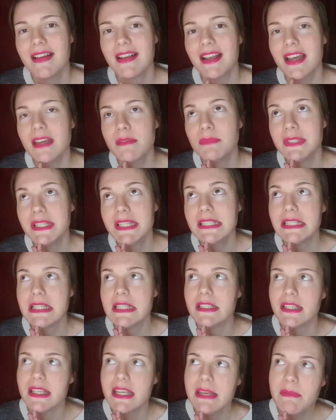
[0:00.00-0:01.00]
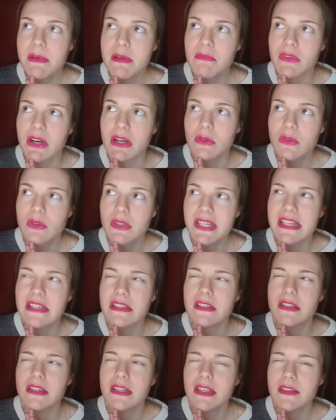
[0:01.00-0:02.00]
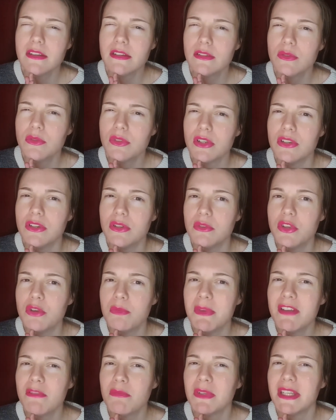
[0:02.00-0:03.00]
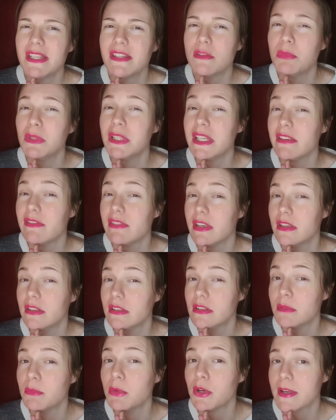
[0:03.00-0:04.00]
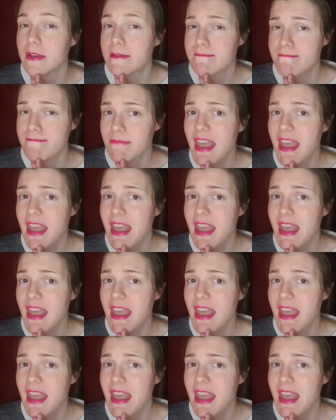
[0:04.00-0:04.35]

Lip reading: God bless and keep him, Raoul is not the douche canoe you may have been led to believe he is in the book.